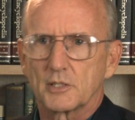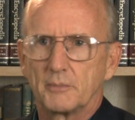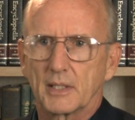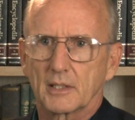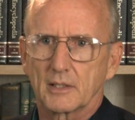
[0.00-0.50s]
He'll
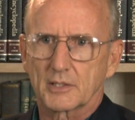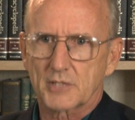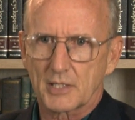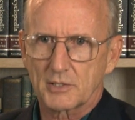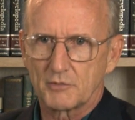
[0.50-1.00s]
make
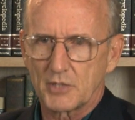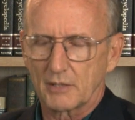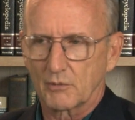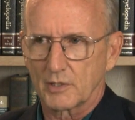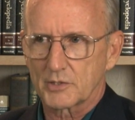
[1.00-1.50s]
excessive
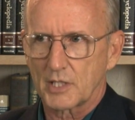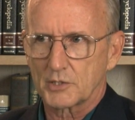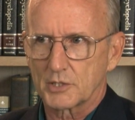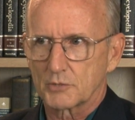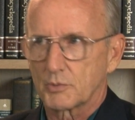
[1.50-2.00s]

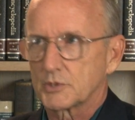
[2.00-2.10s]
generalizations,